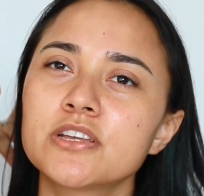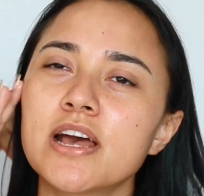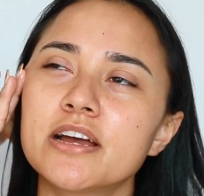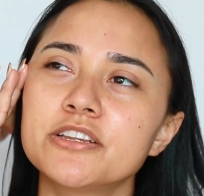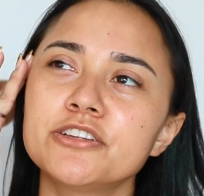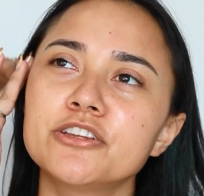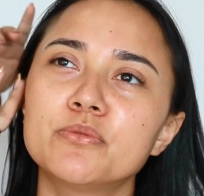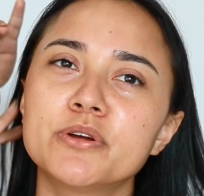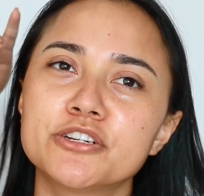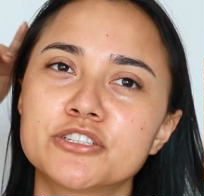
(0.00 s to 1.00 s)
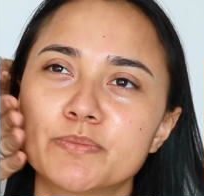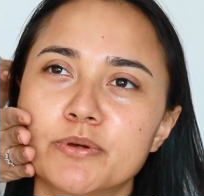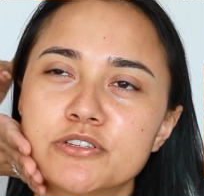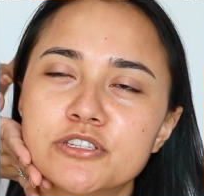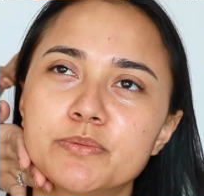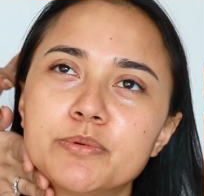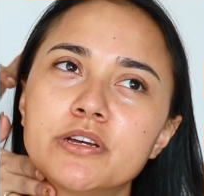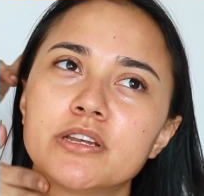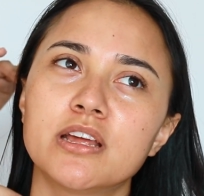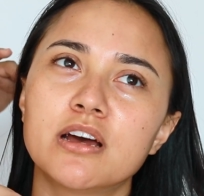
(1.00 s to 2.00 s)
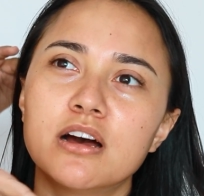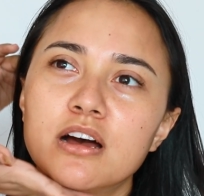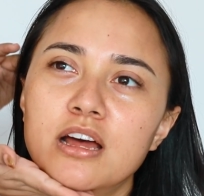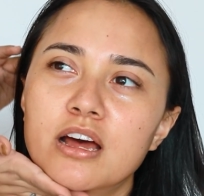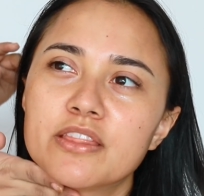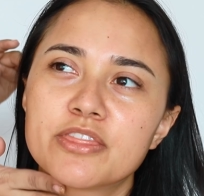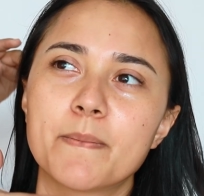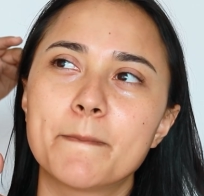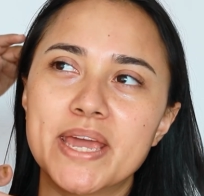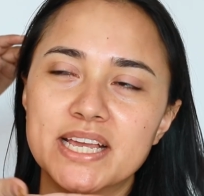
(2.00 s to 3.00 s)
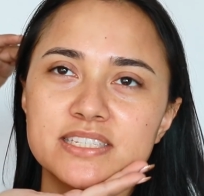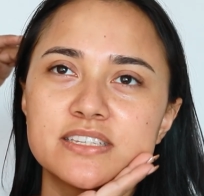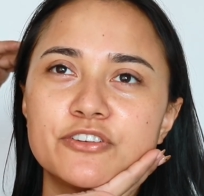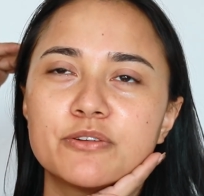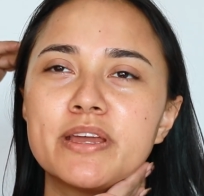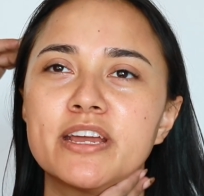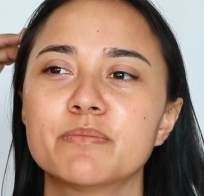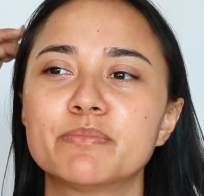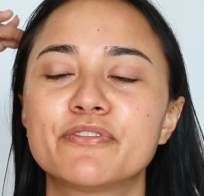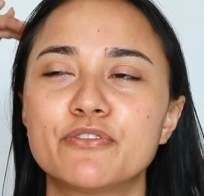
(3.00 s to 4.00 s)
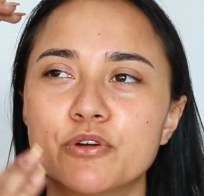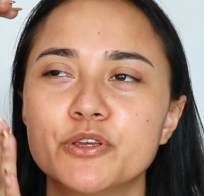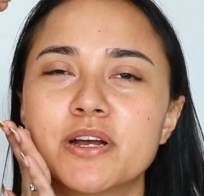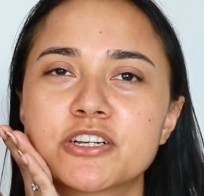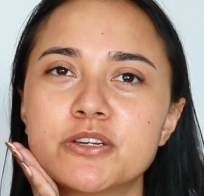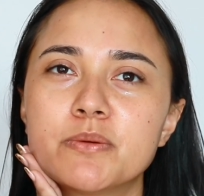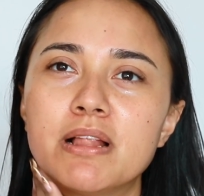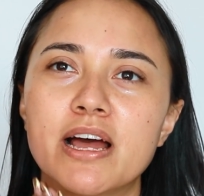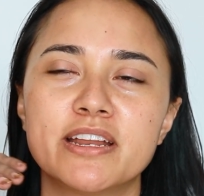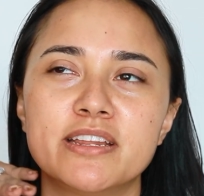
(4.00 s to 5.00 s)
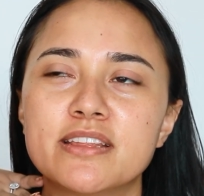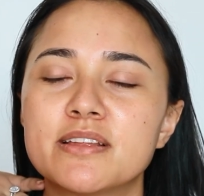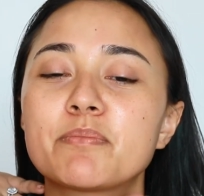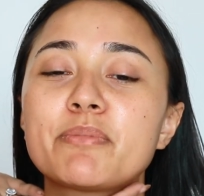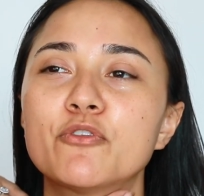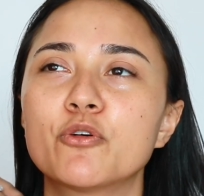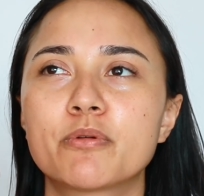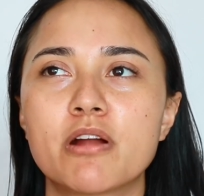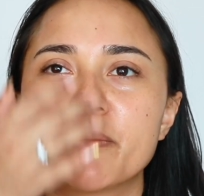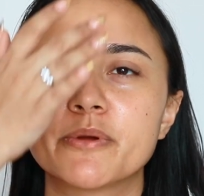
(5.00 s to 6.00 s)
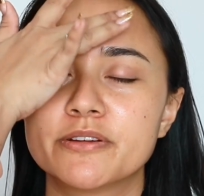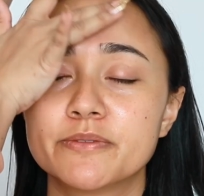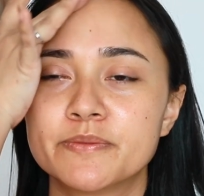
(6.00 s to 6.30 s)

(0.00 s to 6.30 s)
So how do you know what you're supposed to put uh, the base of your makeup before you actually apply anything, like before primer?